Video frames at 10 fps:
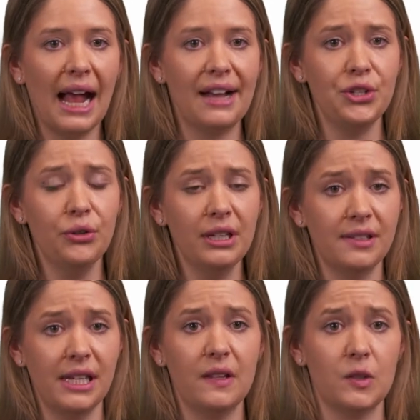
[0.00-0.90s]
As you can
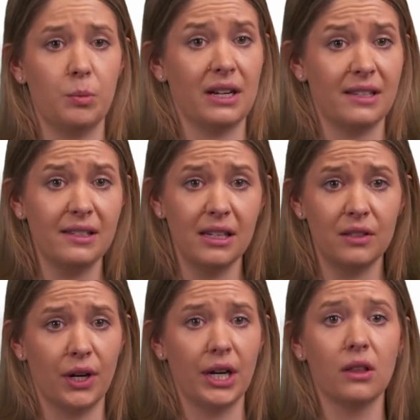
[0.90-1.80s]
see, this process is
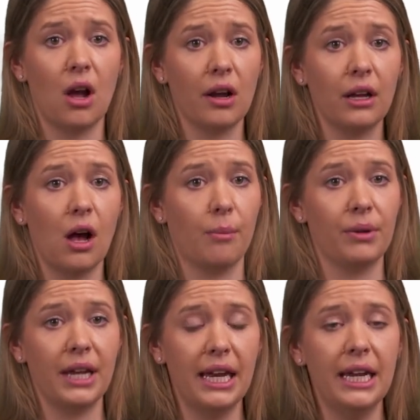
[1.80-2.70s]
very long and
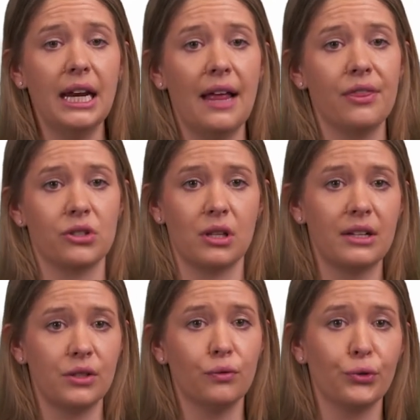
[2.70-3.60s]
complicated, and there's
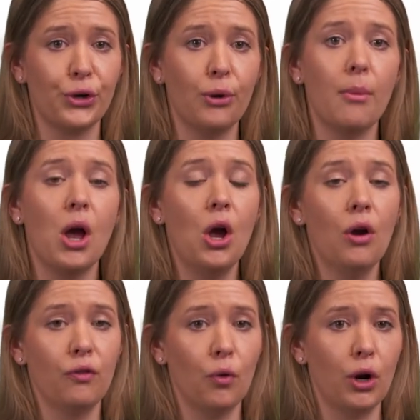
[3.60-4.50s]
lots of room
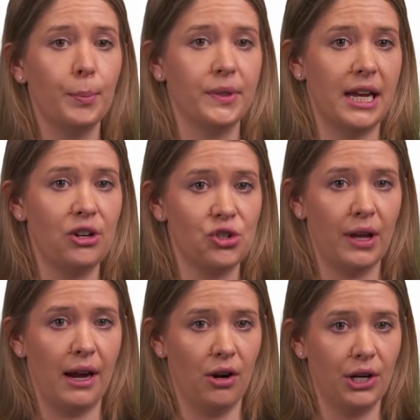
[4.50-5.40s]
for potential
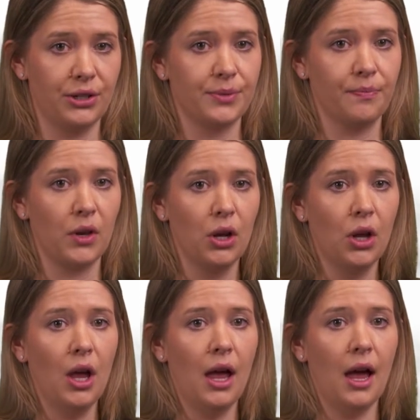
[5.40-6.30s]
errors.
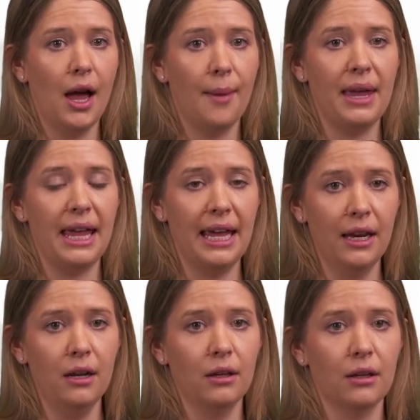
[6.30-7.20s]
Um,
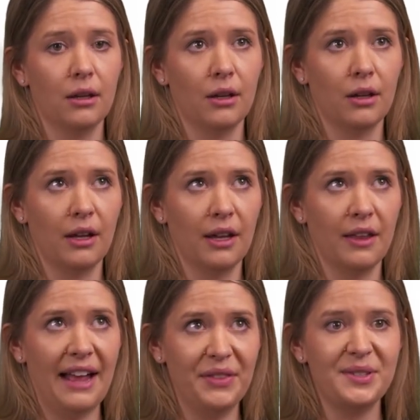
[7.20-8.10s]
in,
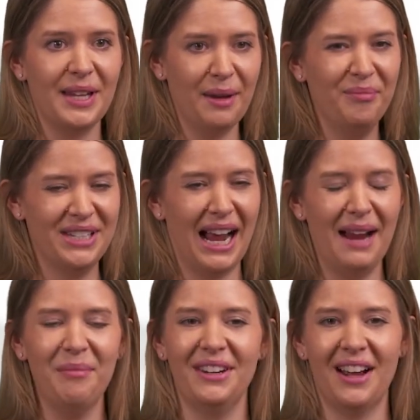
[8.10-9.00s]
at the same
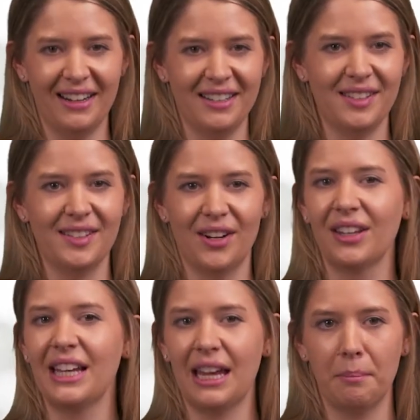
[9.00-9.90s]
time, but not
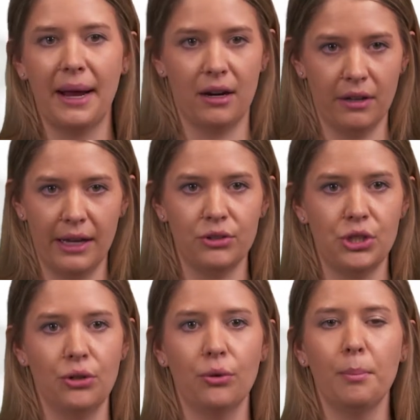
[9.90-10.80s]
necessarily in parallel
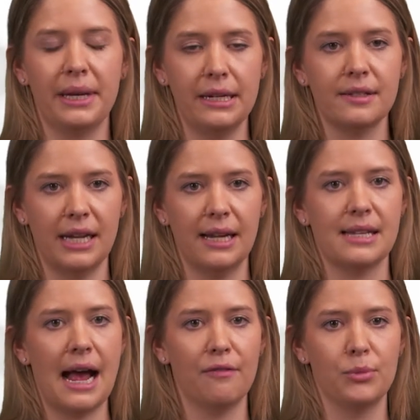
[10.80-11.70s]
to, many states
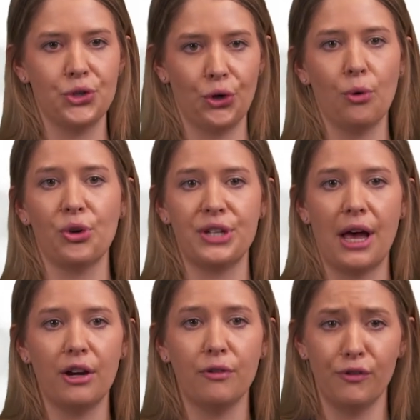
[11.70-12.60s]
have maternal
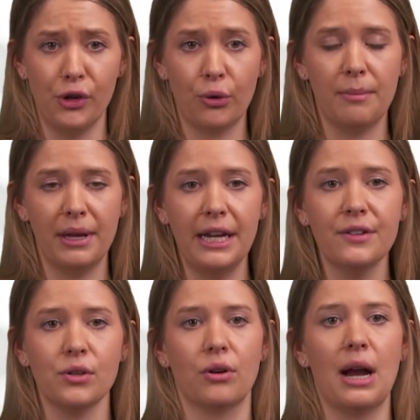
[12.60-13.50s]
mortality review
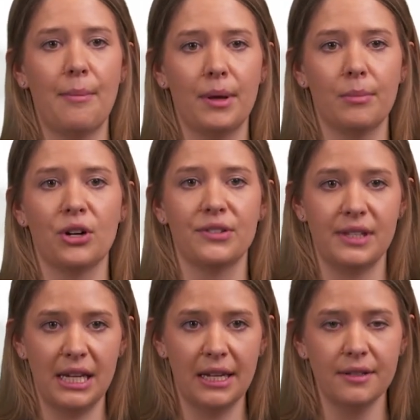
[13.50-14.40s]
committees, or M M R
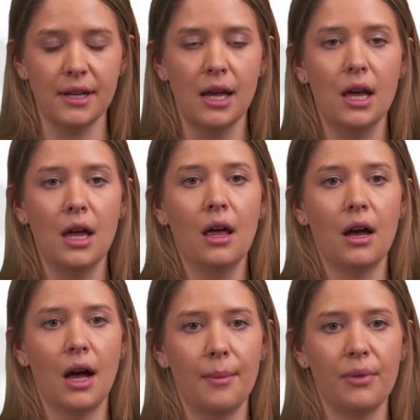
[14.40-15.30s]
Cs.
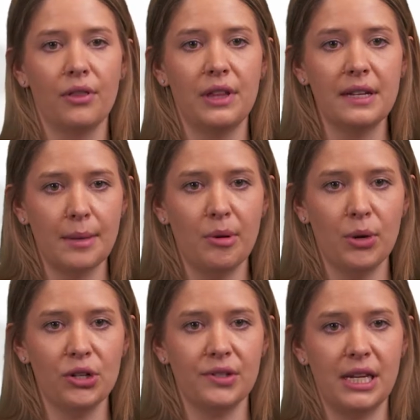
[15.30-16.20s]
Um, these M M
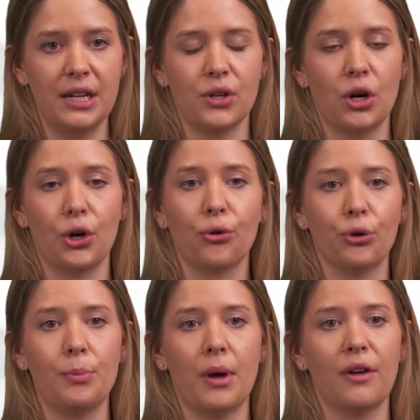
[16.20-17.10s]
R Cs are a
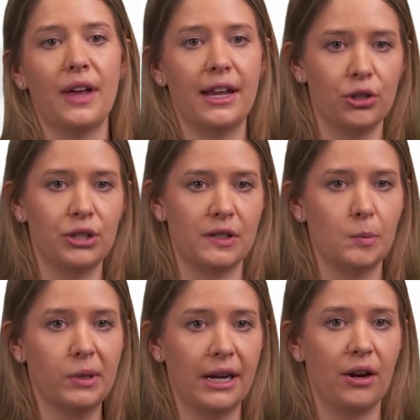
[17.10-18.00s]
group of
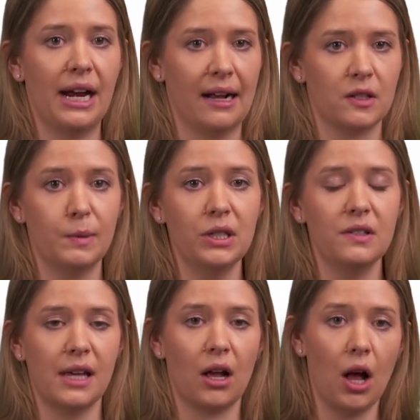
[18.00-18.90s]
interdisciplinary experts
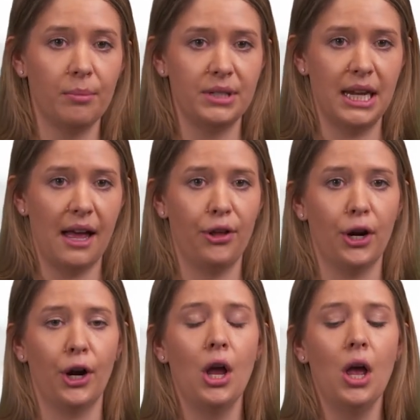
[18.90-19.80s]
that come
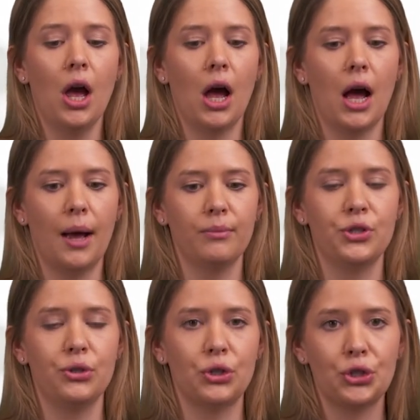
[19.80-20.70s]
together um,
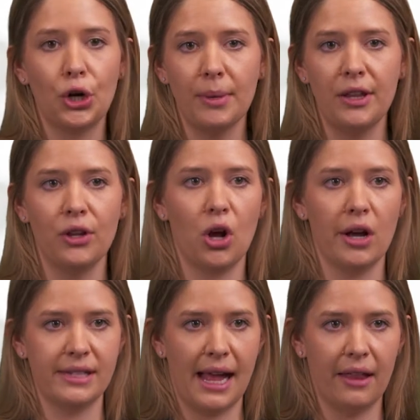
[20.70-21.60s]
to determine the
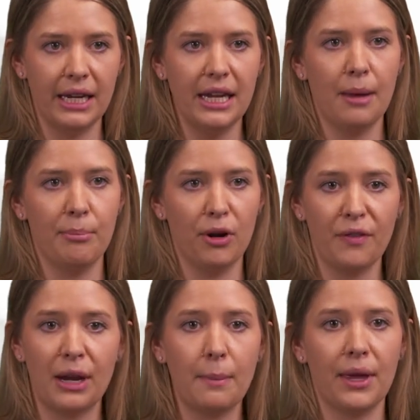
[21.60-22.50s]
causality and
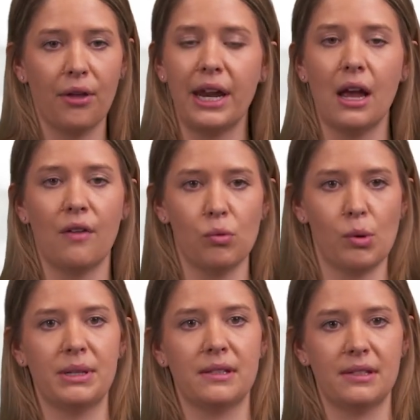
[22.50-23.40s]
preventability of a
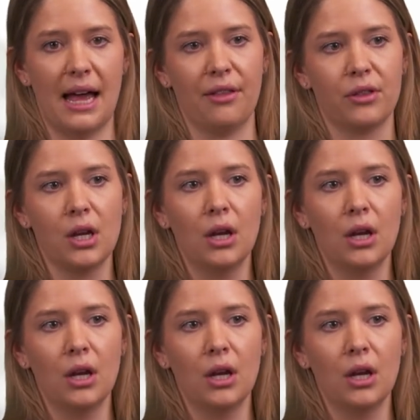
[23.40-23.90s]
woman's death.